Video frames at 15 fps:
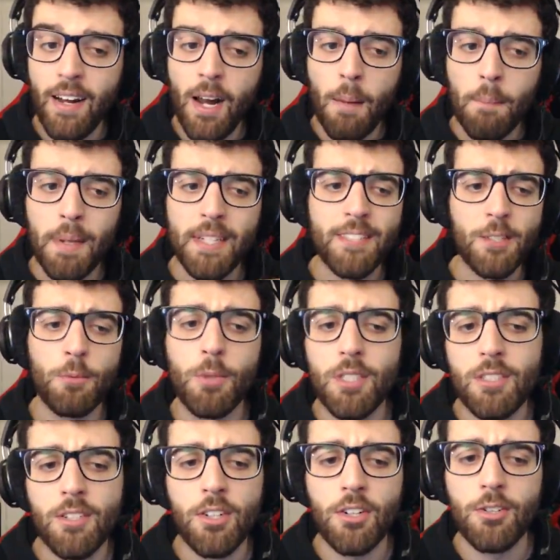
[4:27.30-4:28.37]
but I still
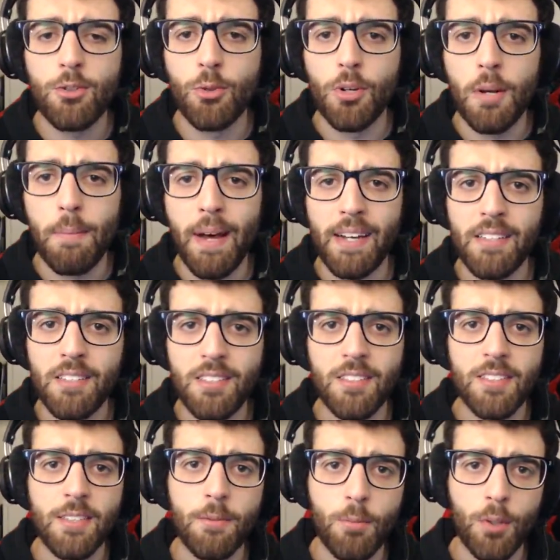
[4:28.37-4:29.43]
wanted to go and talk about it
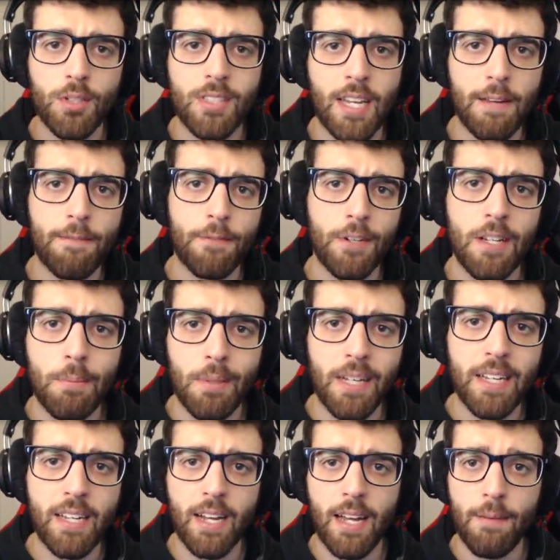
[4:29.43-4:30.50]
since it was a
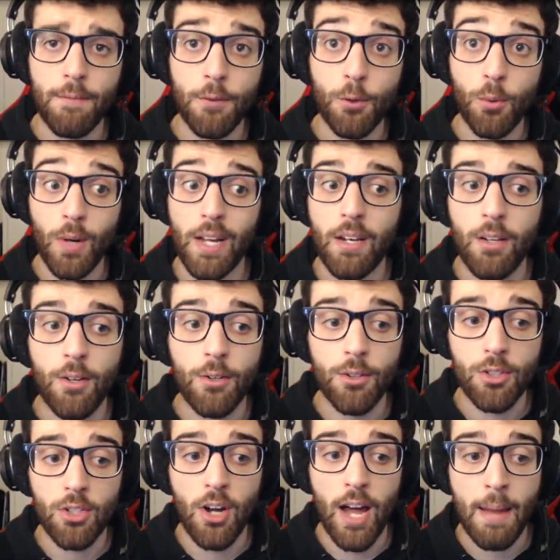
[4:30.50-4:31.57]
free-to-play game for quite a long
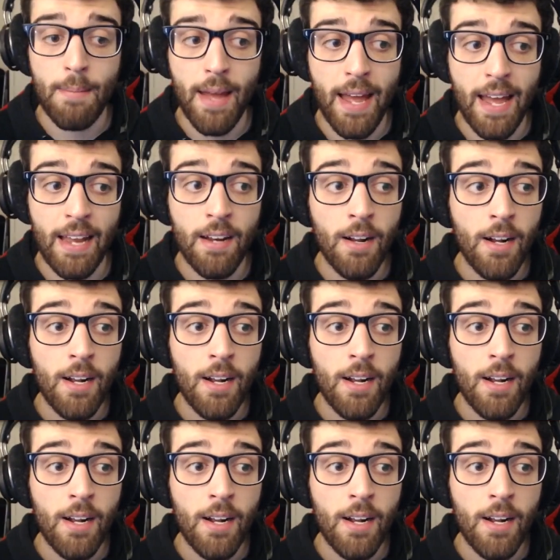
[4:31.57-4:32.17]
time. And,